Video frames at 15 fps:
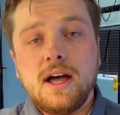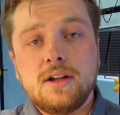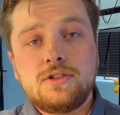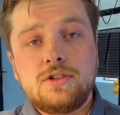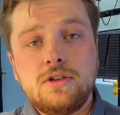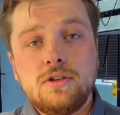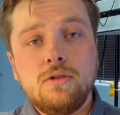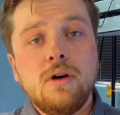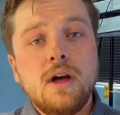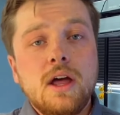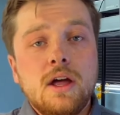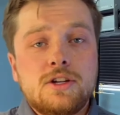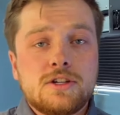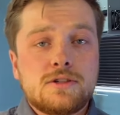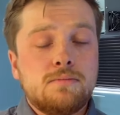to
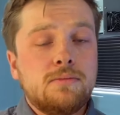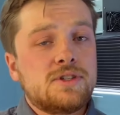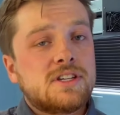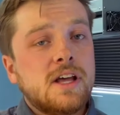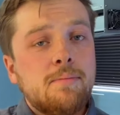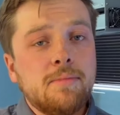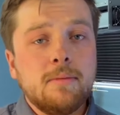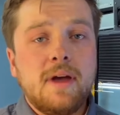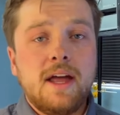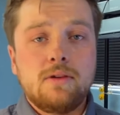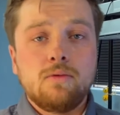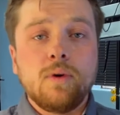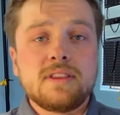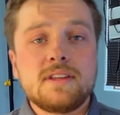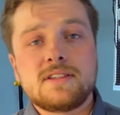just supplement
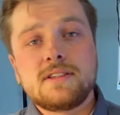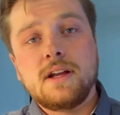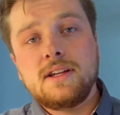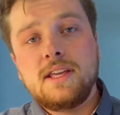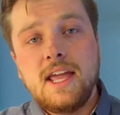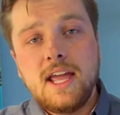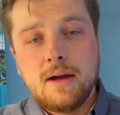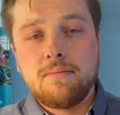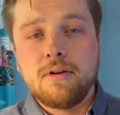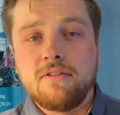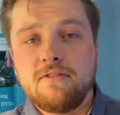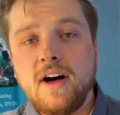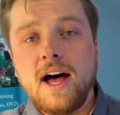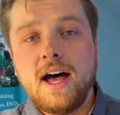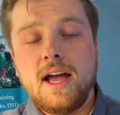what the sun can't
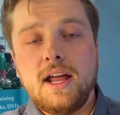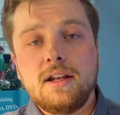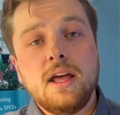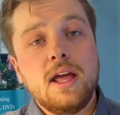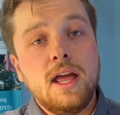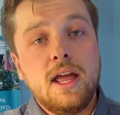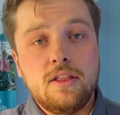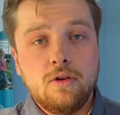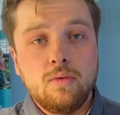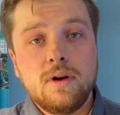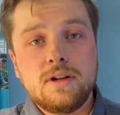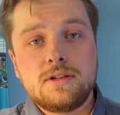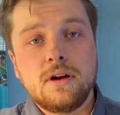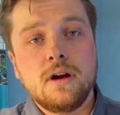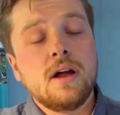provide in the
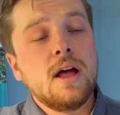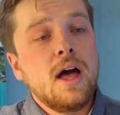winter.